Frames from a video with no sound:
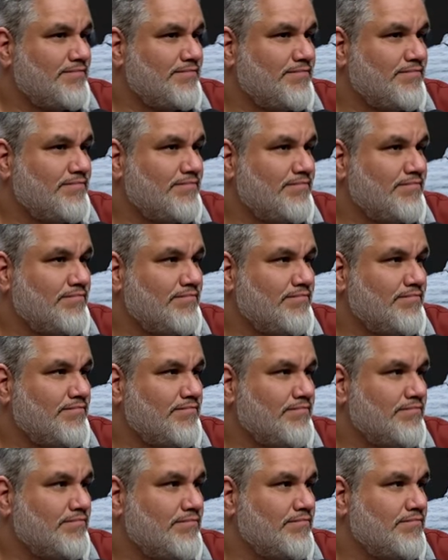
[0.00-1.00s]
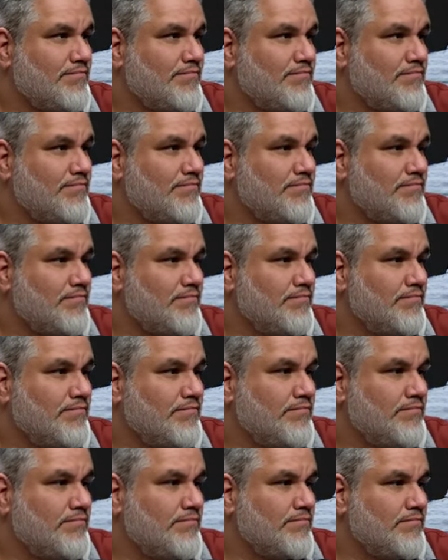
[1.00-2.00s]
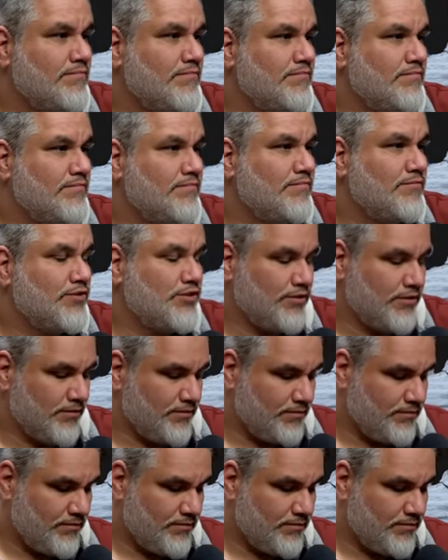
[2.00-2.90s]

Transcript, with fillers: Probably need like seven more surgeries. Sure.